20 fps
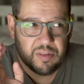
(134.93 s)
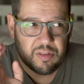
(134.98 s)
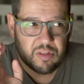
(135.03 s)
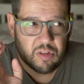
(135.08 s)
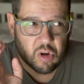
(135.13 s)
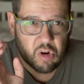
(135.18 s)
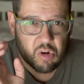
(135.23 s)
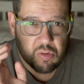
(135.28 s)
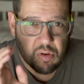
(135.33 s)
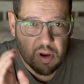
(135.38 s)

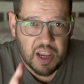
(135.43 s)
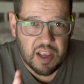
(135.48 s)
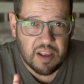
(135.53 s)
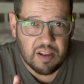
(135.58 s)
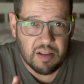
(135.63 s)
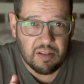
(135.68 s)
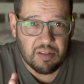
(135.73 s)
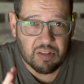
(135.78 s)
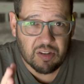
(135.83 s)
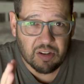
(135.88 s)
to
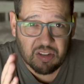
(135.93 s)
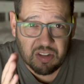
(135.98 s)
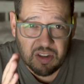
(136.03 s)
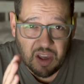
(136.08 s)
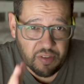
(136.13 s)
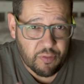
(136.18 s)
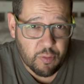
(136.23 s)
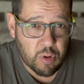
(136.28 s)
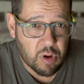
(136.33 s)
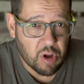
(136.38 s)
create
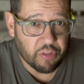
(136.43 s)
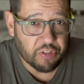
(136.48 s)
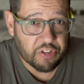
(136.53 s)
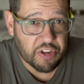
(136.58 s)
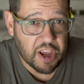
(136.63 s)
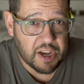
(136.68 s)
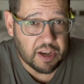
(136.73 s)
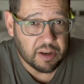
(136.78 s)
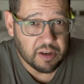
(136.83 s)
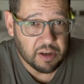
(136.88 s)
successful
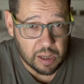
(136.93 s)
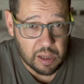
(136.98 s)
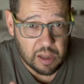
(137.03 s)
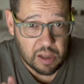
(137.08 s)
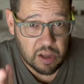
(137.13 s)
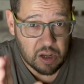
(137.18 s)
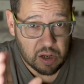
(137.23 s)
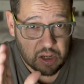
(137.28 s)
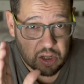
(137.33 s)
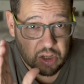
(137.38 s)
content,
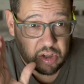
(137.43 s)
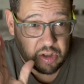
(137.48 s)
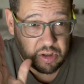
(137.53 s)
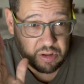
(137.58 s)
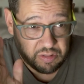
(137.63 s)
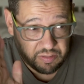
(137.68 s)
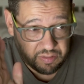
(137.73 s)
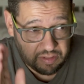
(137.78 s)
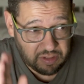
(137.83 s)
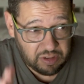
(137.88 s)

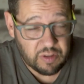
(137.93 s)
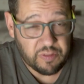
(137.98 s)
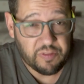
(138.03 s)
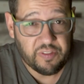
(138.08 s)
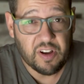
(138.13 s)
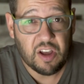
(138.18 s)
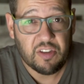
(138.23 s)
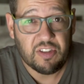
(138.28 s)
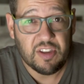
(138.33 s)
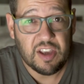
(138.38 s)
you
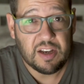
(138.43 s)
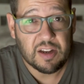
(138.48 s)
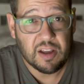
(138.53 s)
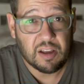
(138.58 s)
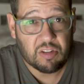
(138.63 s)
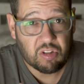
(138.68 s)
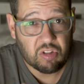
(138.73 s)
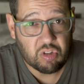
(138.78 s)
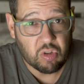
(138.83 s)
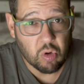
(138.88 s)
first need
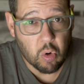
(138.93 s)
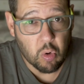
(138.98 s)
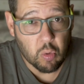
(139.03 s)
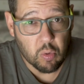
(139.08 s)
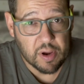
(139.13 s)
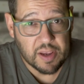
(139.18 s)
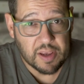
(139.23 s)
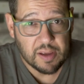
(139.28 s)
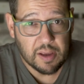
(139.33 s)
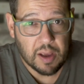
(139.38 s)
a
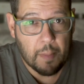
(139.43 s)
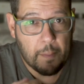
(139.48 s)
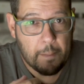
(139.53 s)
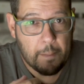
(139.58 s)
story, a